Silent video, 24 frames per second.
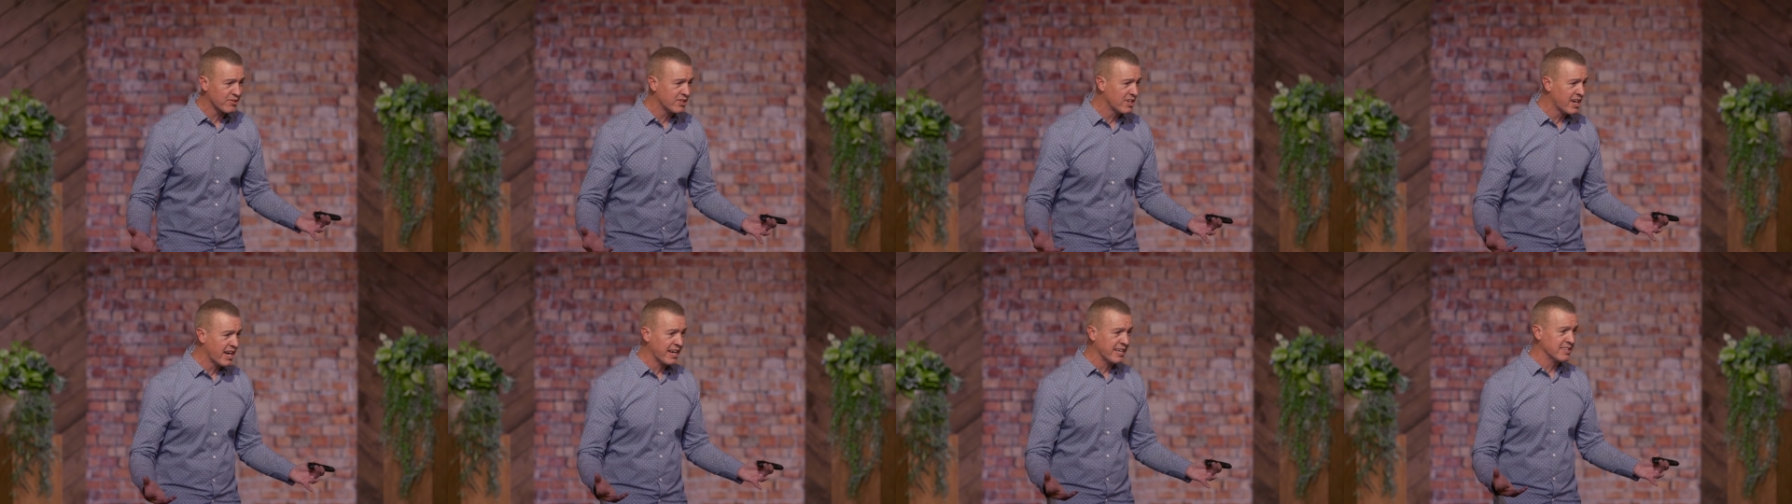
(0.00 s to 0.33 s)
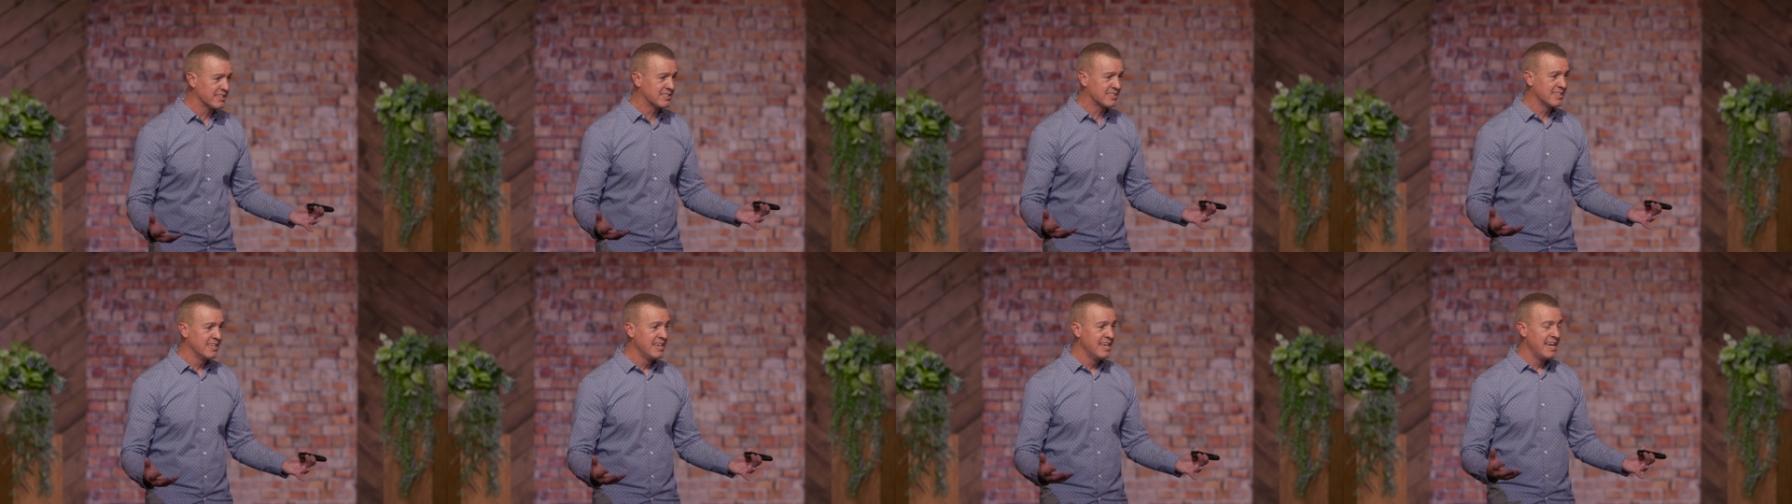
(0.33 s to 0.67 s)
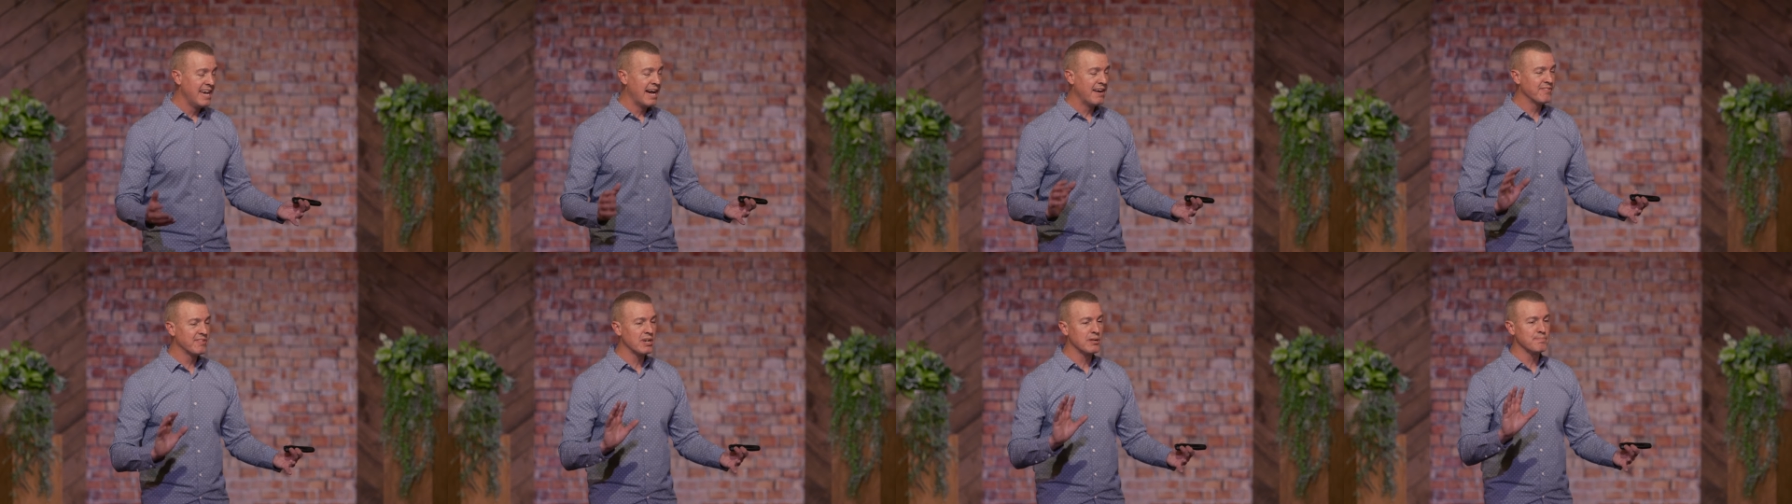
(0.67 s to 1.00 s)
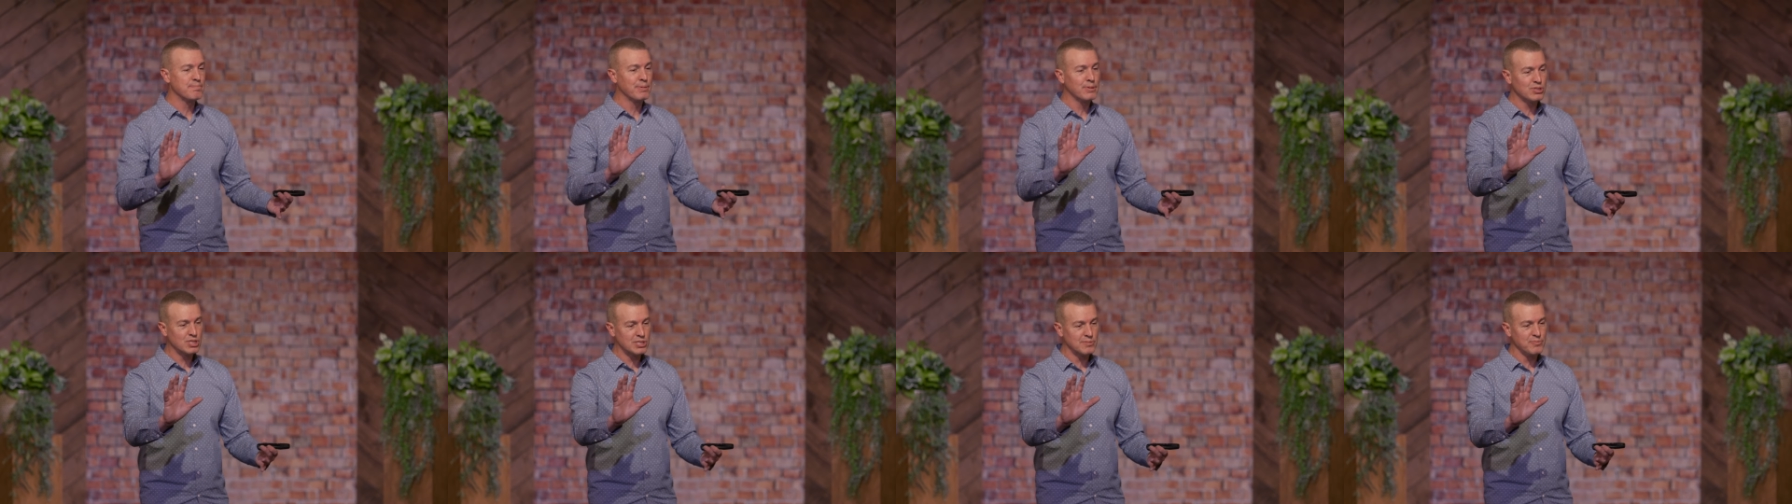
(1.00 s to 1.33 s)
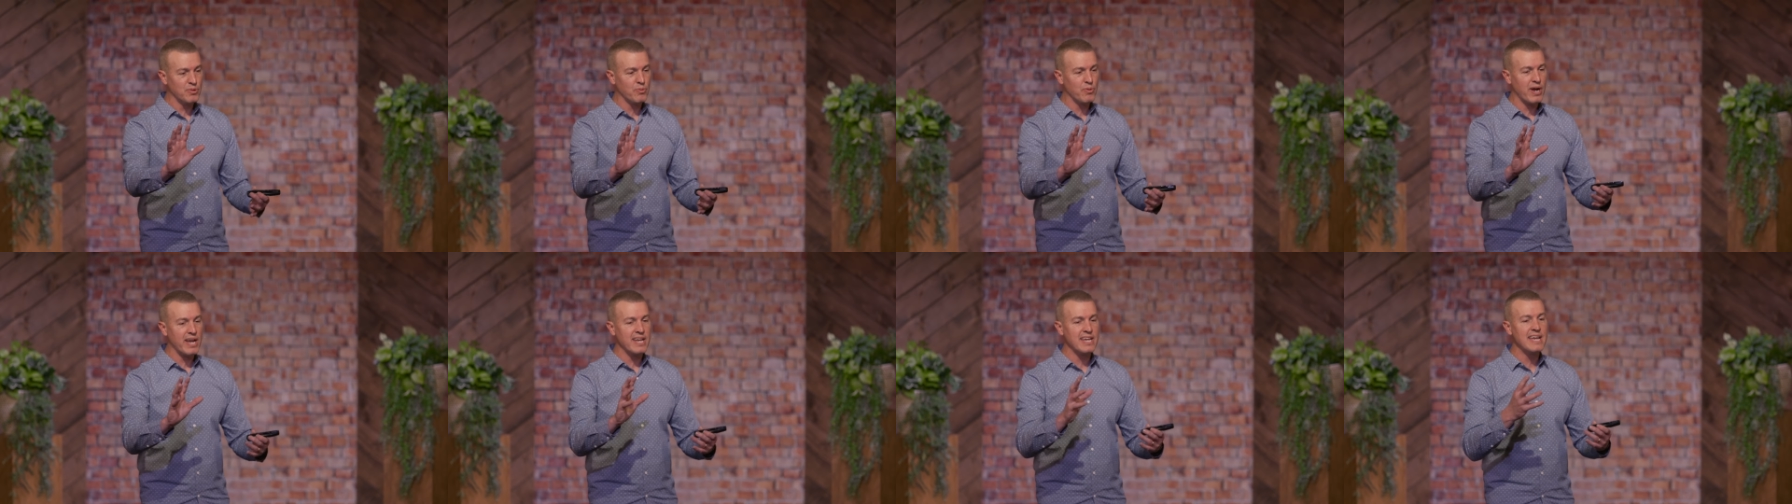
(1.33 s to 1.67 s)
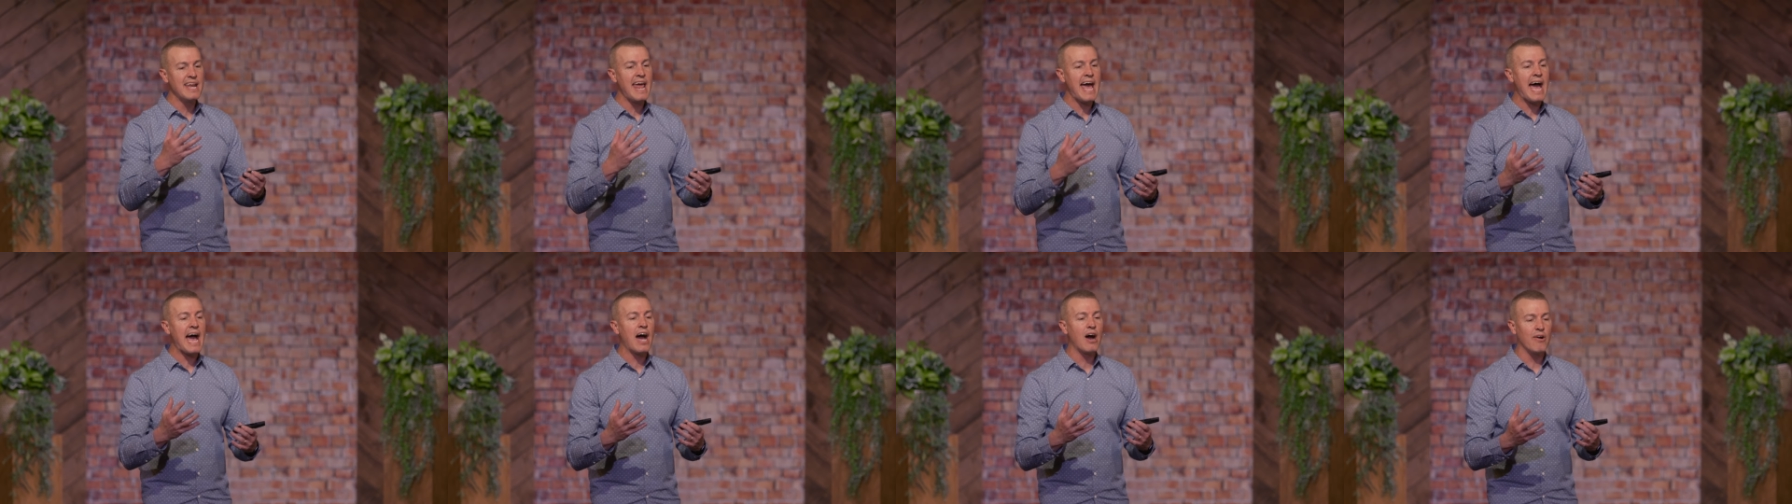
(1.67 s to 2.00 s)
night. I'm gonna push him away.
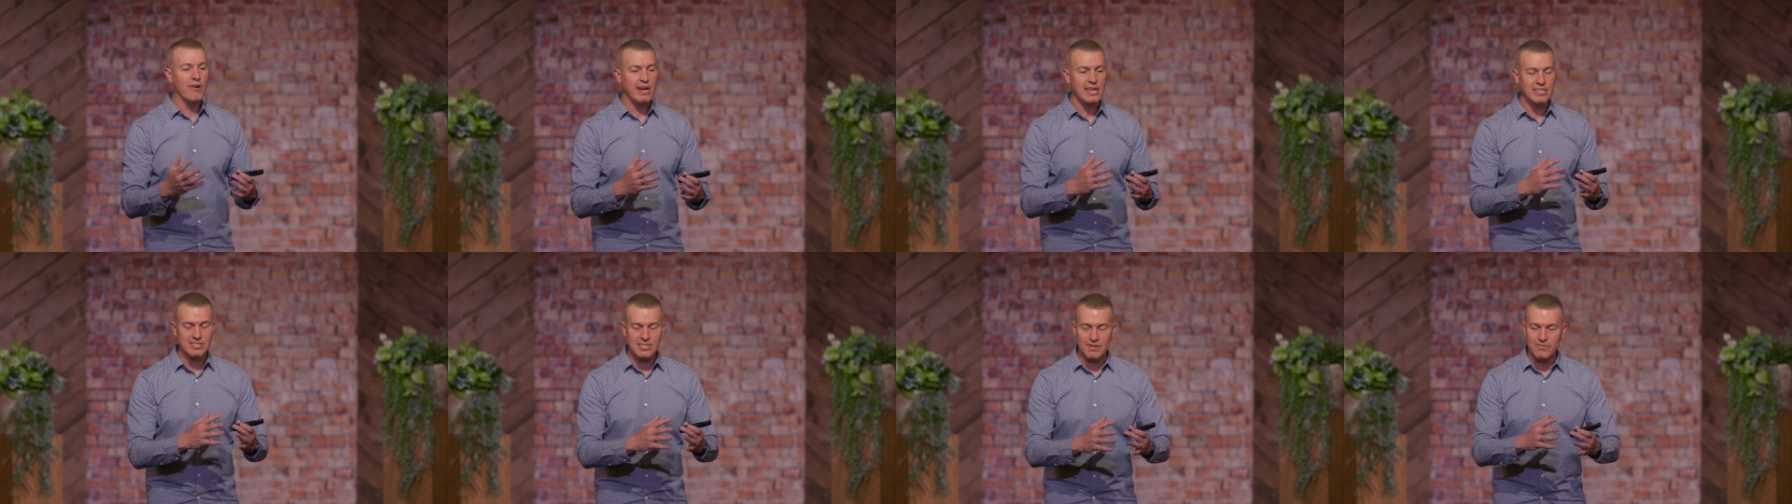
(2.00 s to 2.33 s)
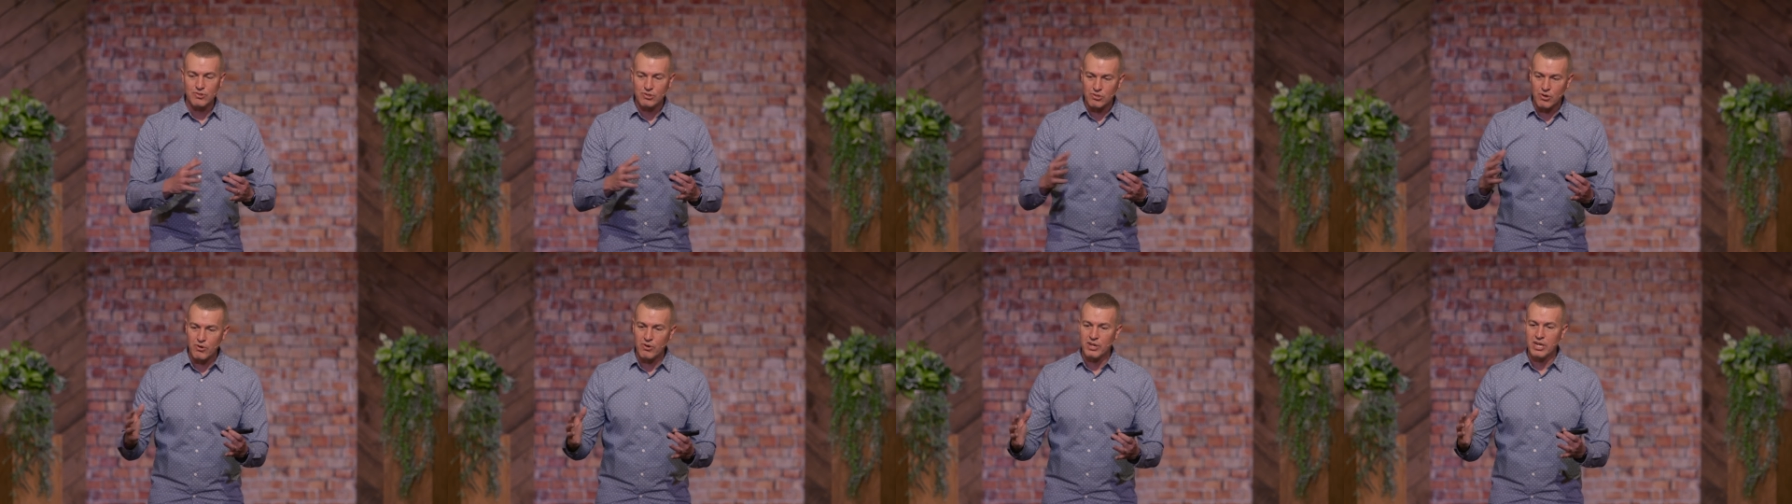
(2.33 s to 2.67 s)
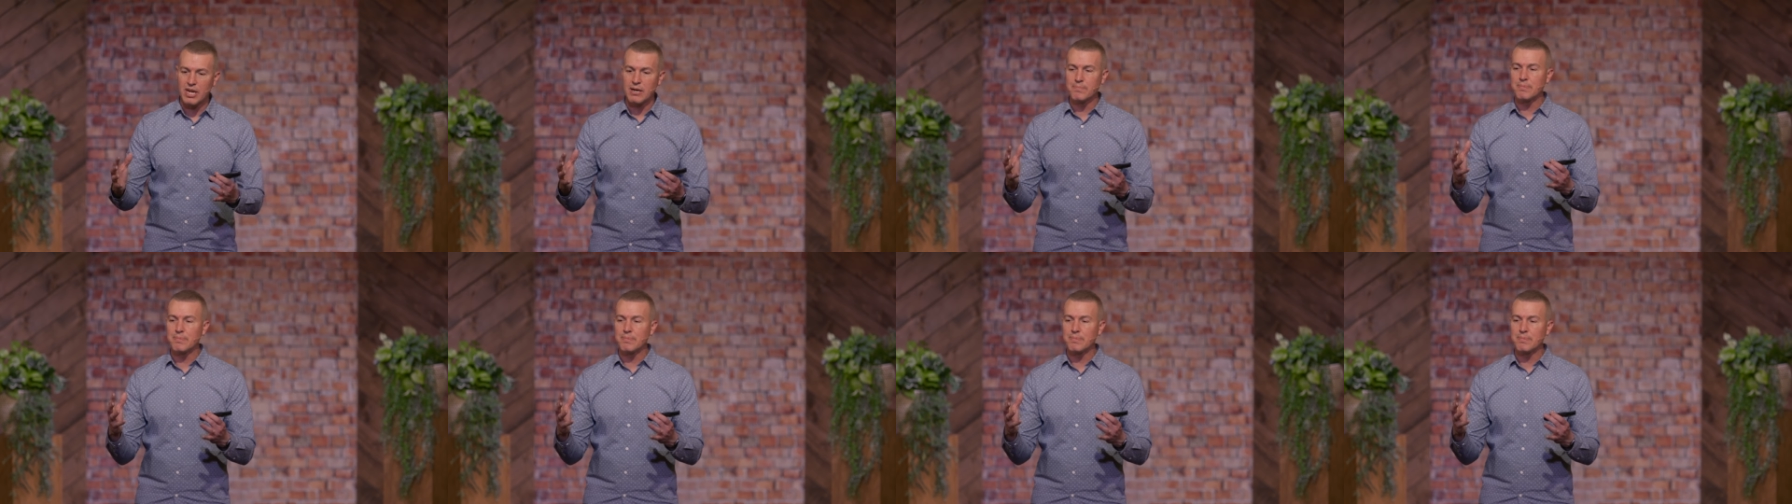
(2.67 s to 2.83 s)
Now, as I'm growing up,